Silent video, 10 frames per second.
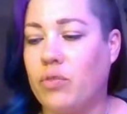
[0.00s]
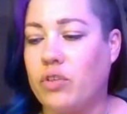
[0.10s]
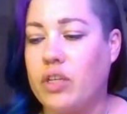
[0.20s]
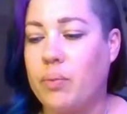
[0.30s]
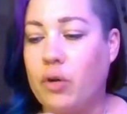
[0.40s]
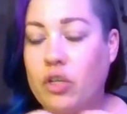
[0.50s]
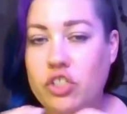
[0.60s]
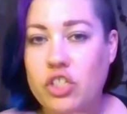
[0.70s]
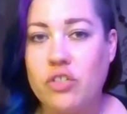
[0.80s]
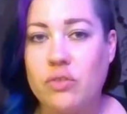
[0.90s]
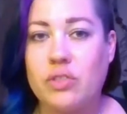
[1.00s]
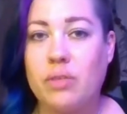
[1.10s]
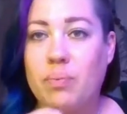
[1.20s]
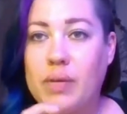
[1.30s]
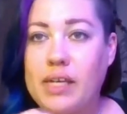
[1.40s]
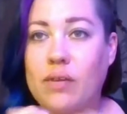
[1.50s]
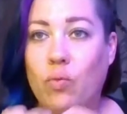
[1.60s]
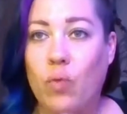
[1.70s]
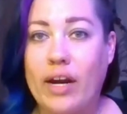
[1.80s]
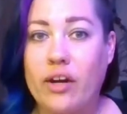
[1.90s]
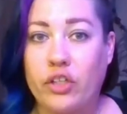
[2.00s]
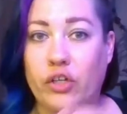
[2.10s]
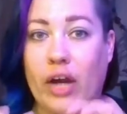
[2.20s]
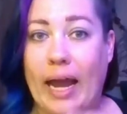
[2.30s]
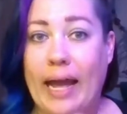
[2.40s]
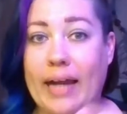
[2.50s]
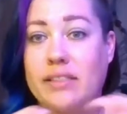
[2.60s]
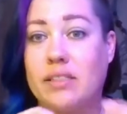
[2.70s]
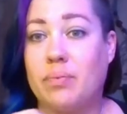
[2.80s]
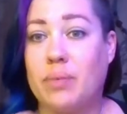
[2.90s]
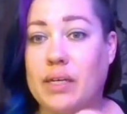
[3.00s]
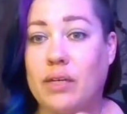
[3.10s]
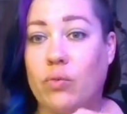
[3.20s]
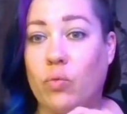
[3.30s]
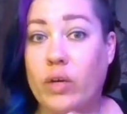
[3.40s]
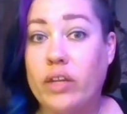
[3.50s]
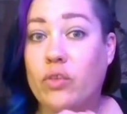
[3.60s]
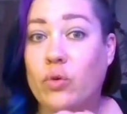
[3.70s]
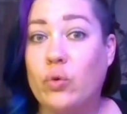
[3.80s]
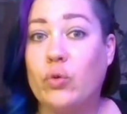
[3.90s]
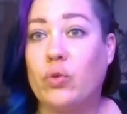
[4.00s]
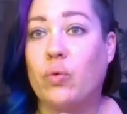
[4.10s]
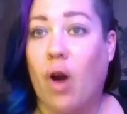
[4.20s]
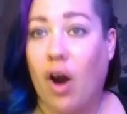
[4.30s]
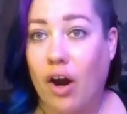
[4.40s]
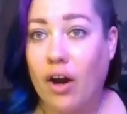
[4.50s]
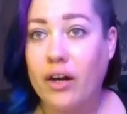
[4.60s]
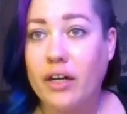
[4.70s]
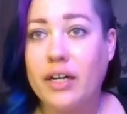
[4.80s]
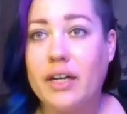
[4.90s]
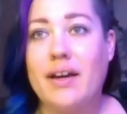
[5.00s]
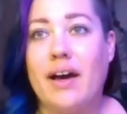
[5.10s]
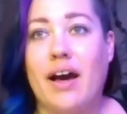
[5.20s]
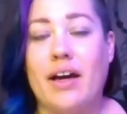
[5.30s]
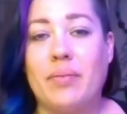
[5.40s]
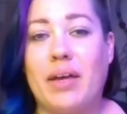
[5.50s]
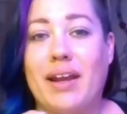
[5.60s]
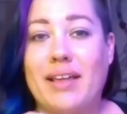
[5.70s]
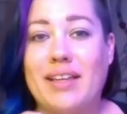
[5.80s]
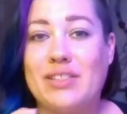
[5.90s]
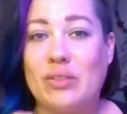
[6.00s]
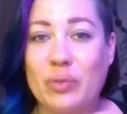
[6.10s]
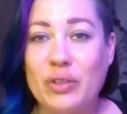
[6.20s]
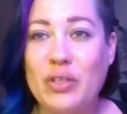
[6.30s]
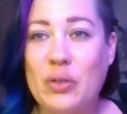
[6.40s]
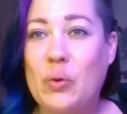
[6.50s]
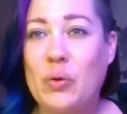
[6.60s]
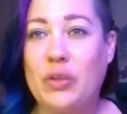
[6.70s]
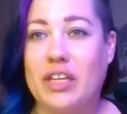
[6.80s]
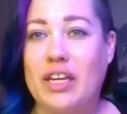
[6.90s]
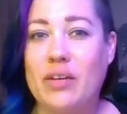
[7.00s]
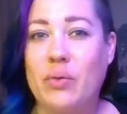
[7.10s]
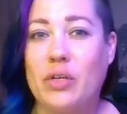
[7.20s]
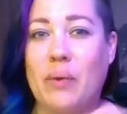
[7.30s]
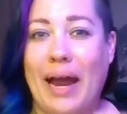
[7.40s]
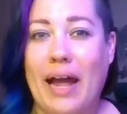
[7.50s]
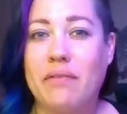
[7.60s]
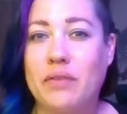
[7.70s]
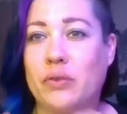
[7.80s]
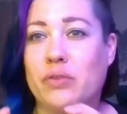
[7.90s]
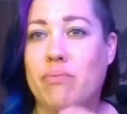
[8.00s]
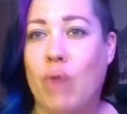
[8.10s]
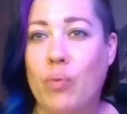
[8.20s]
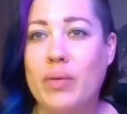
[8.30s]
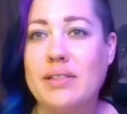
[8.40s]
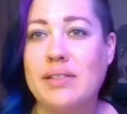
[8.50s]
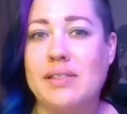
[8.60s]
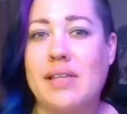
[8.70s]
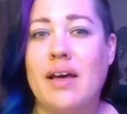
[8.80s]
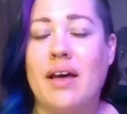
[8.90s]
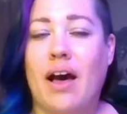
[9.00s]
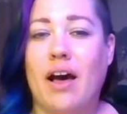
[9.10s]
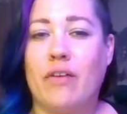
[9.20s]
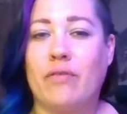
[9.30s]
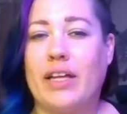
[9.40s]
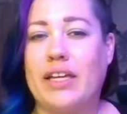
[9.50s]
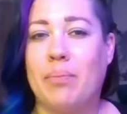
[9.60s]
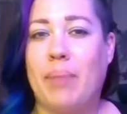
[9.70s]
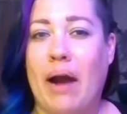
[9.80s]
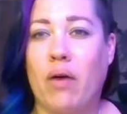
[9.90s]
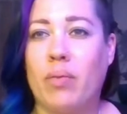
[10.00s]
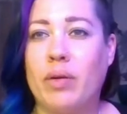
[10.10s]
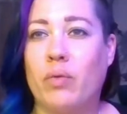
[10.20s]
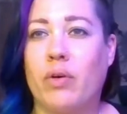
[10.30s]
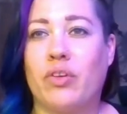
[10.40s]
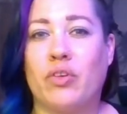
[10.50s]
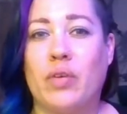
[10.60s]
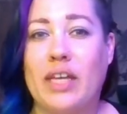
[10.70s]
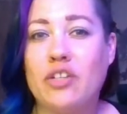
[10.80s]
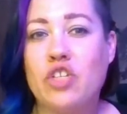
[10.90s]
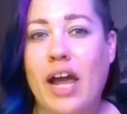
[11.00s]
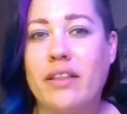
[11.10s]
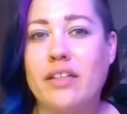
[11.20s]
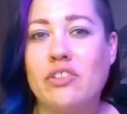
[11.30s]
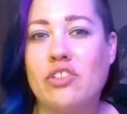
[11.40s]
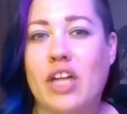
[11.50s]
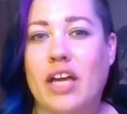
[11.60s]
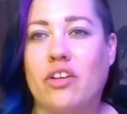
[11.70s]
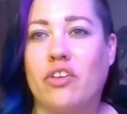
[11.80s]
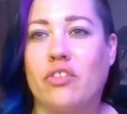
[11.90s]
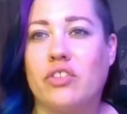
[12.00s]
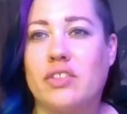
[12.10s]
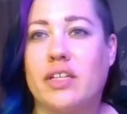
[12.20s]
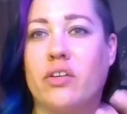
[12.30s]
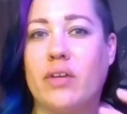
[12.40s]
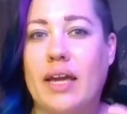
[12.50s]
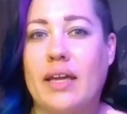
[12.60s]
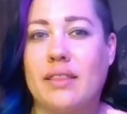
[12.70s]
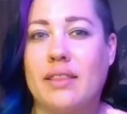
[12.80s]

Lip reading: pushing you to be where you're at and to be with who you are. It's a really cool thing when you have those moments of like empowerment where you get challenged and you're just like, okay,